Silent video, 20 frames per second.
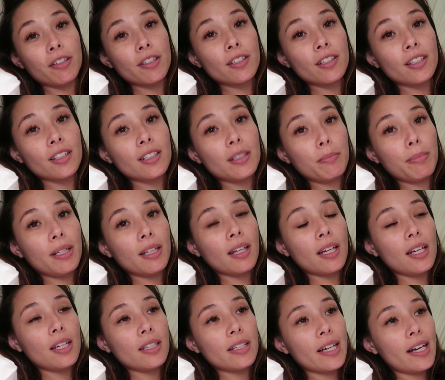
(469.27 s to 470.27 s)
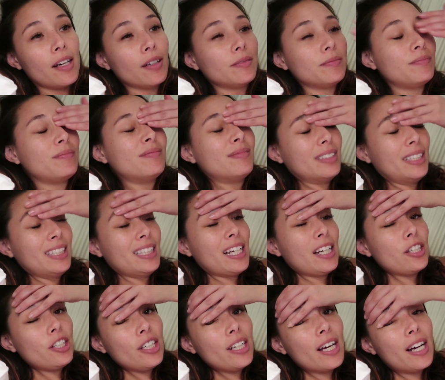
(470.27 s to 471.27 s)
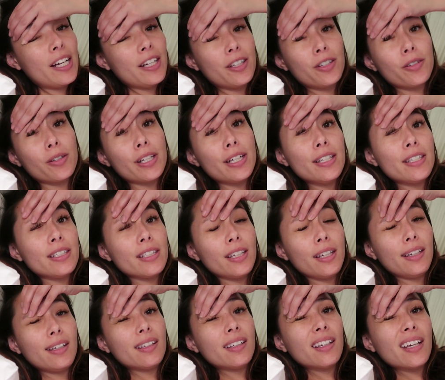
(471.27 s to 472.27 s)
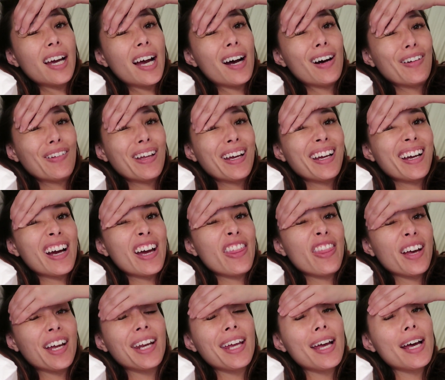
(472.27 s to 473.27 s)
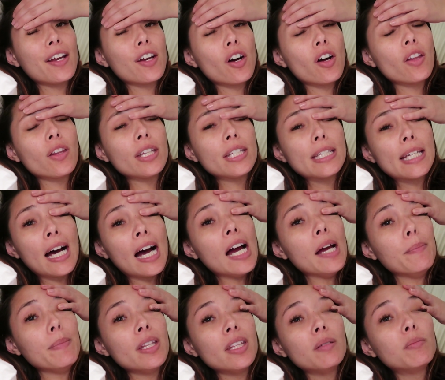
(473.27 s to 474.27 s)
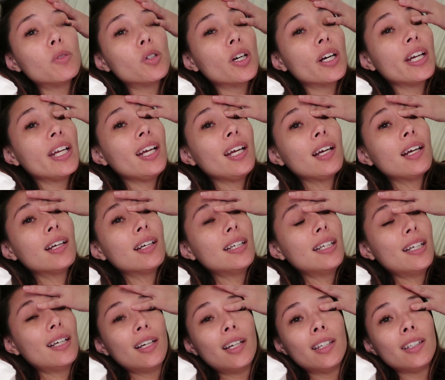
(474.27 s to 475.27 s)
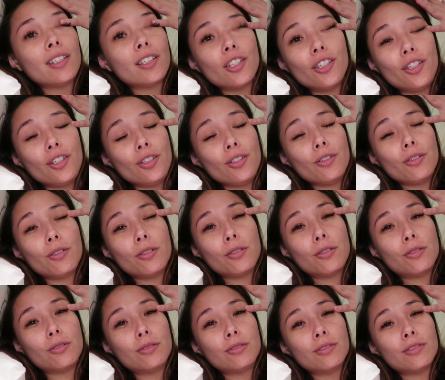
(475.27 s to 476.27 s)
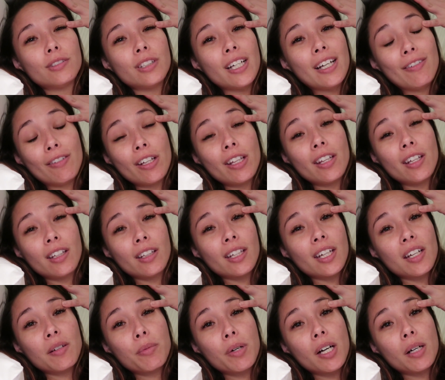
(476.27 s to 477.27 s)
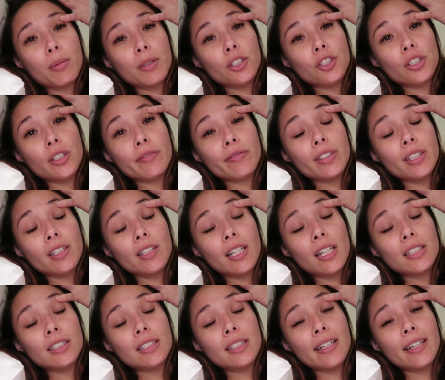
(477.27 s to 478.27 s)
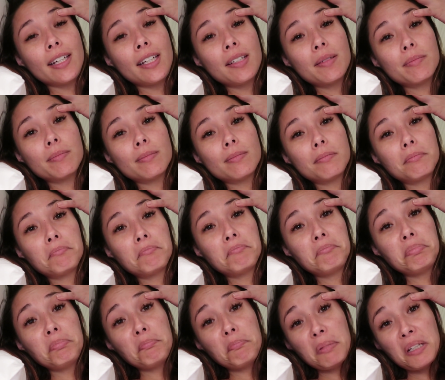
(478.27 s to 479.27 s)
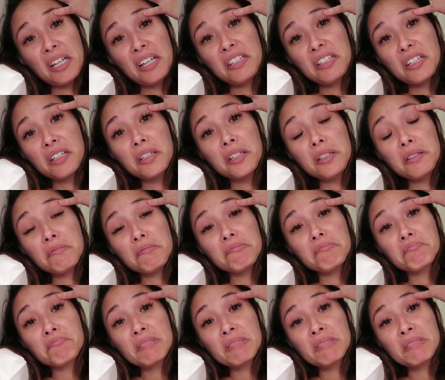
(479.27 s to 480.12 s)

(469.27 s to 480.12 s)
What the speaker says: Feels good to be laying down. It's actually kind of crazy how like I thought I had all this time in the morning to do everything that I probably should have done last night, but I didn't.